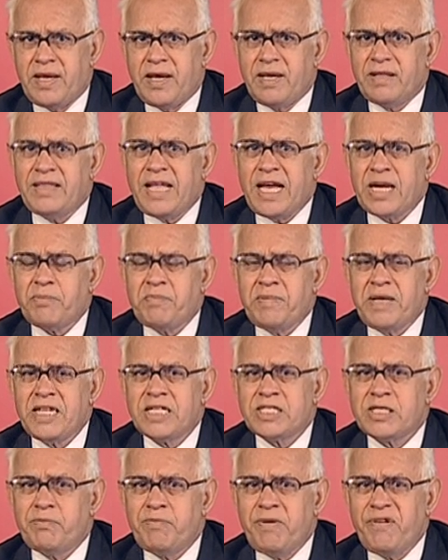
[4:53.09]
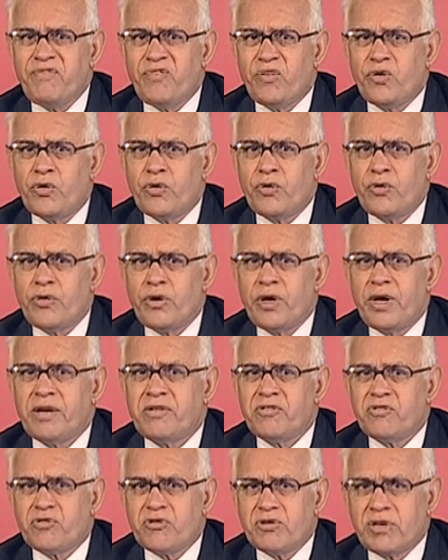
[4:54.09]
That means, before
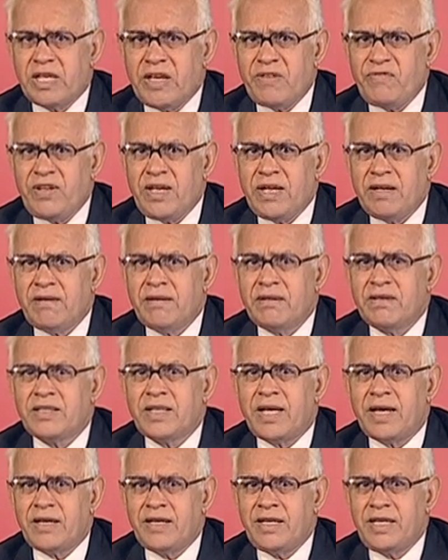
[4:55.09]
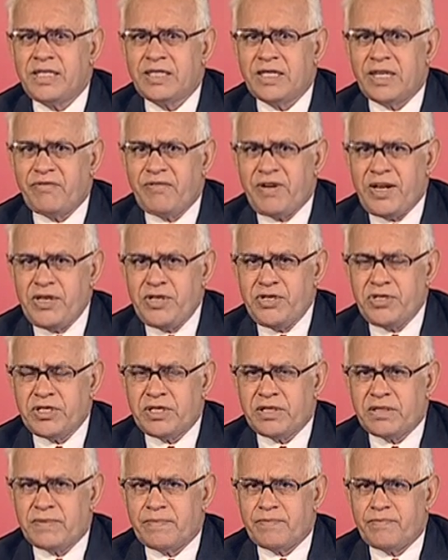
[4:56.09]
giving the intervention,